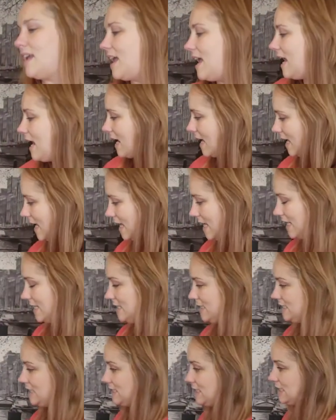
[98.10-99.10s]

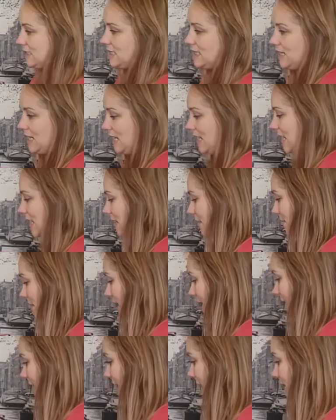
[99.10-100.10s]
And uh,
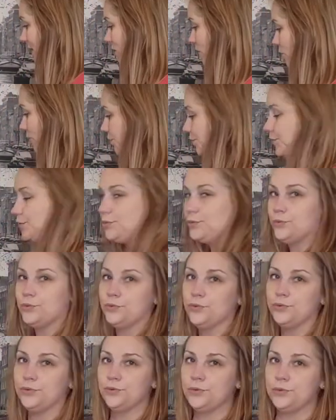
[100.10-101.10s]
it's
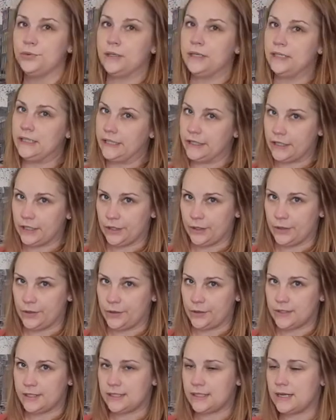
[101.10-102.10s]
really
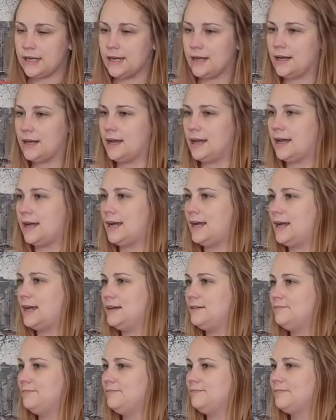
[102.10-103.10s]
close.
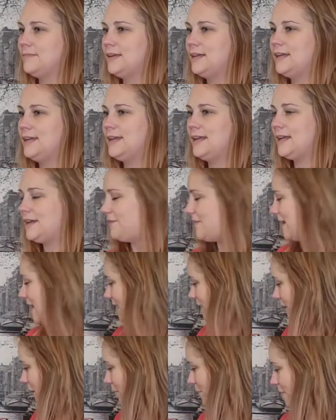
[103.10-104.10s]
Um, if I had
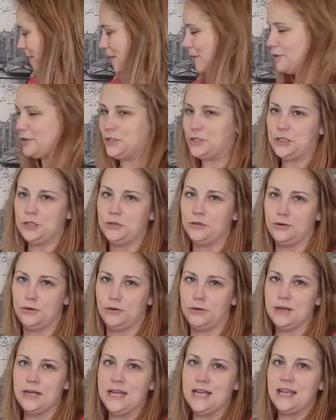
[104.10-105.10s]
to compare the
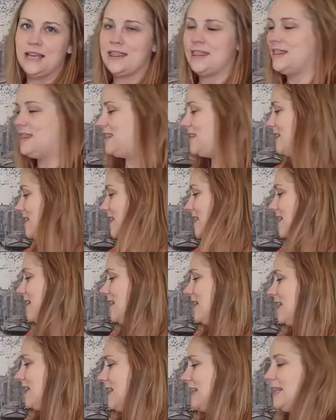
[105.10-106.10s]
two, the
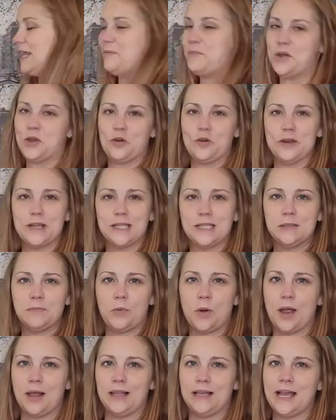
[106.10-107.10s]
lemon crisp
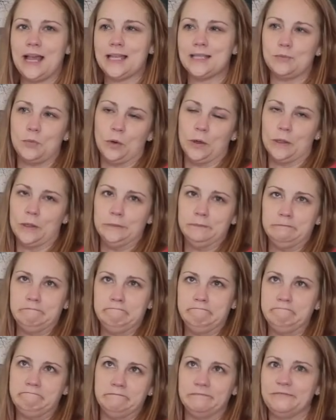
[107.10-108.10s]
probably has more
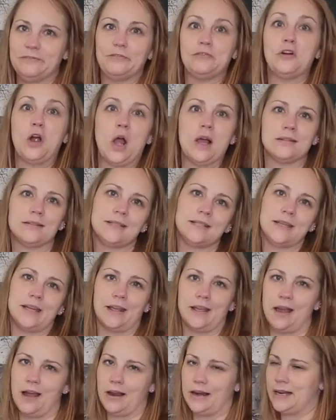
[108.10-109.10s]

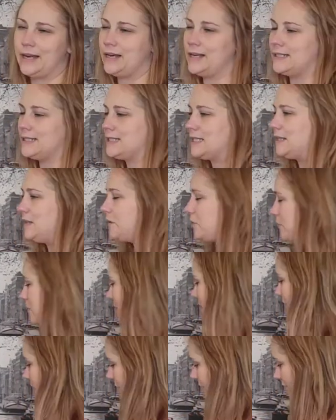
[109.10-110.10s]
frosting on it. It's a little
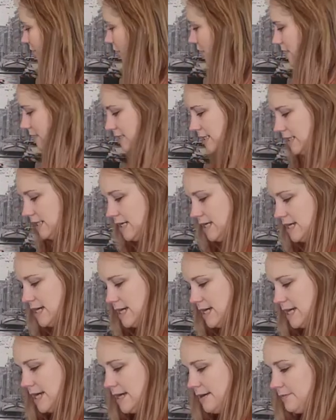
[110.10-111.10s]
bit different.
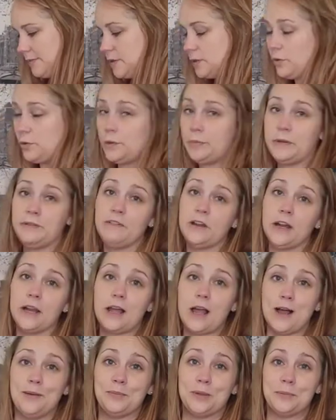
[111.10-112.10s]
Um, so it would be very
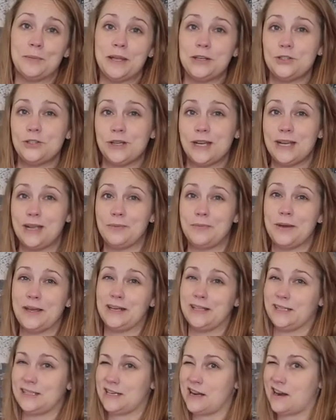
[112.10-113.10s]
complimentary, but
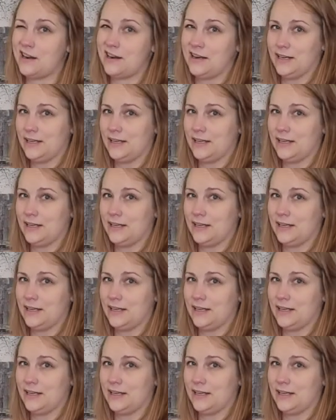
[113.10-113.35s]
it's not an